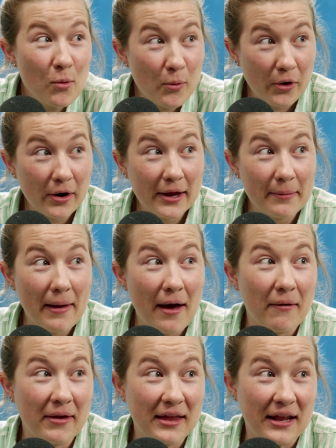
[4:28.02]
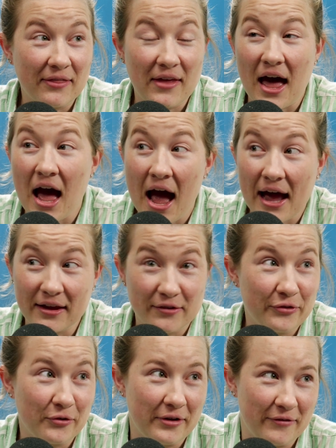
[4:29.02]
will worry about getting the
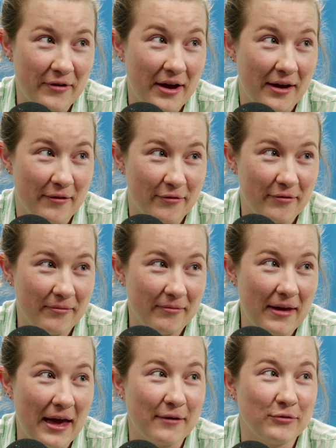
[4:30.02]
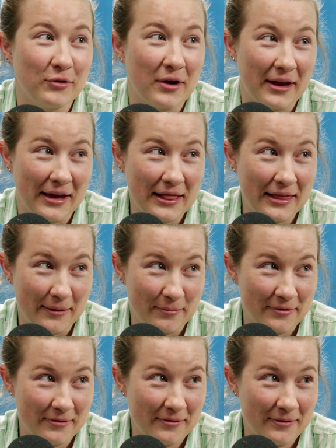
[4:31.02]
highest 35 after I
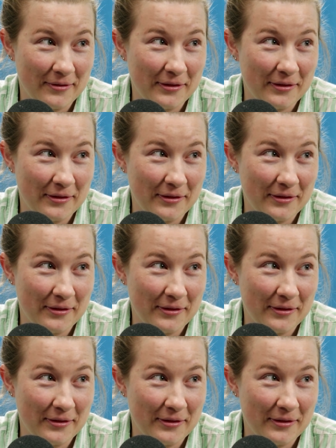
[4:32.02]
eclipse